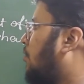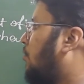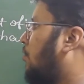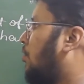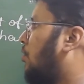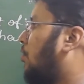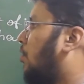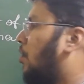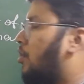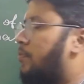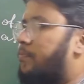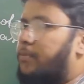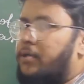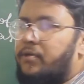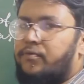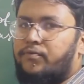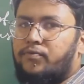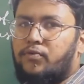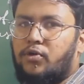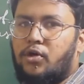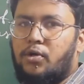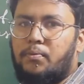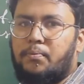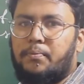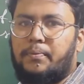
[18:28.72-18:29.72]
will not be
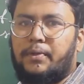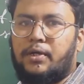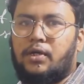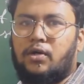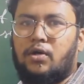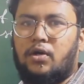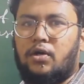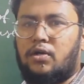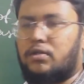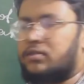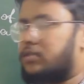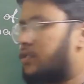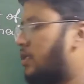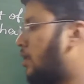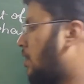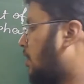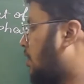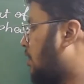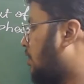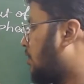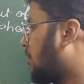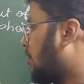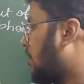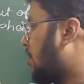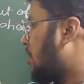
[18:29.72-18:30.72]
formed because
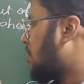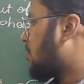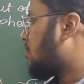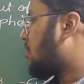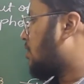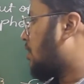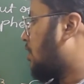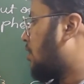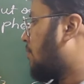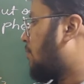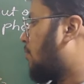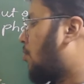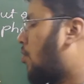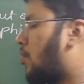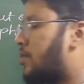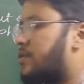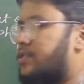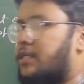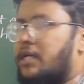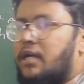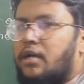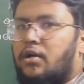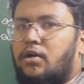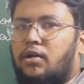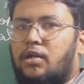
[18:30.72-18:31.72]
these three bonds
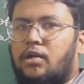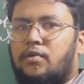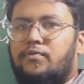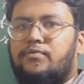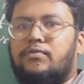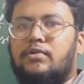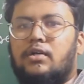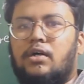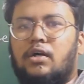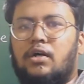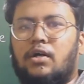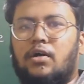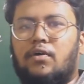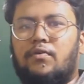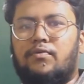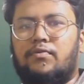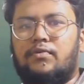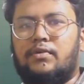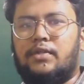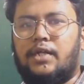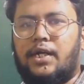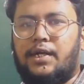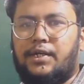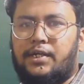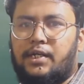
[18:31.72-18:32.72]
angle of around
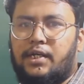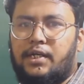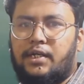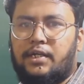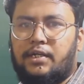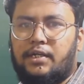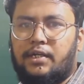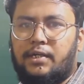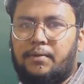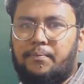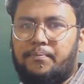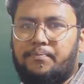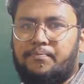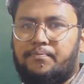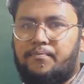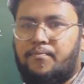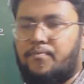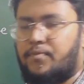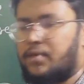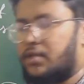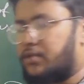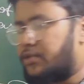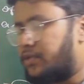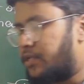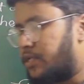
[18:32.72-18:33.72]
90 degree.
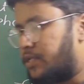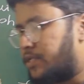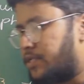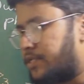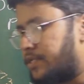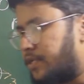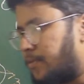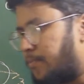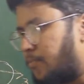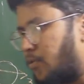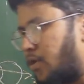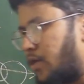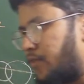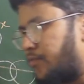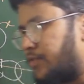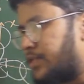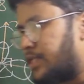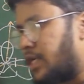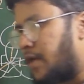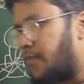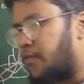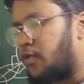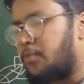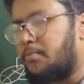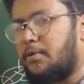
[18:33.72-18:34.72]
So this is the point which
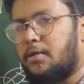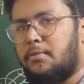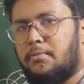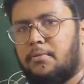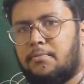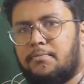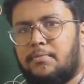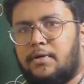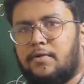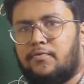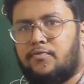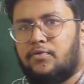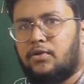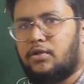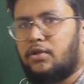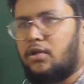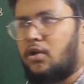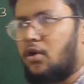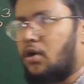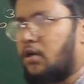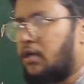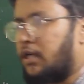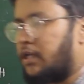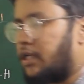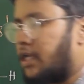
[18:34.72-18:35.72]
have to be remembered for the
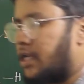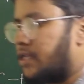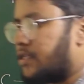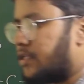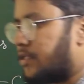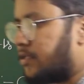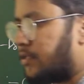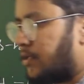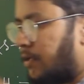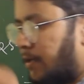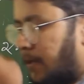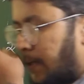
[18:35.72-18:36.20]
longer cases.